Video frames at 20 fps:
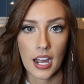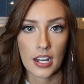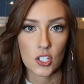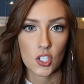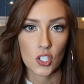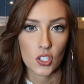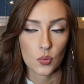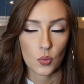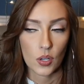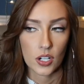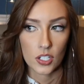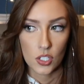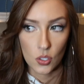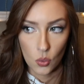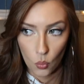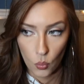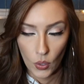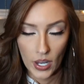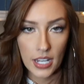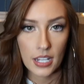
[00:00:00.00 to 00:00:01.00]
I just wanted to
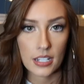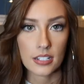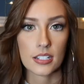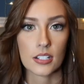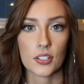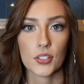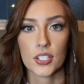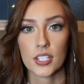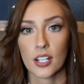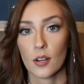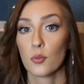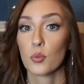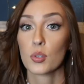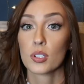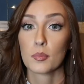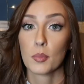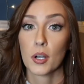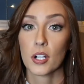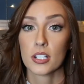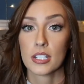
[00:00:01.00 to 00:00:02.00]
wait until stuff
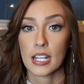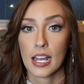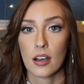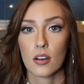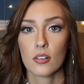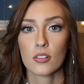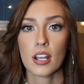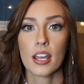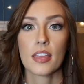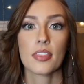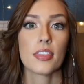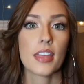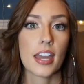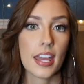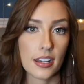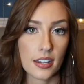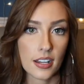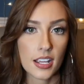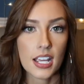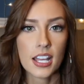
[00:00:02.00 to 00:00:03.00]
was marked down, and
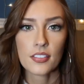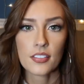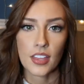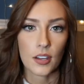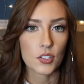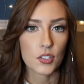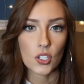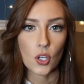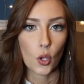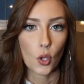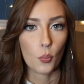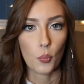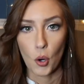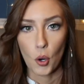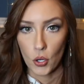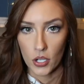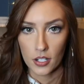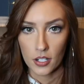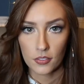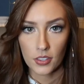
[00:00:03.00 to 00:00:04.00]
then that was the whole
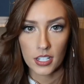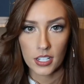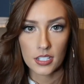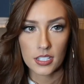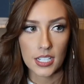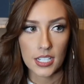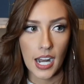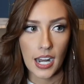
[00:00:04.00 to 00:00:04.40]
point of this.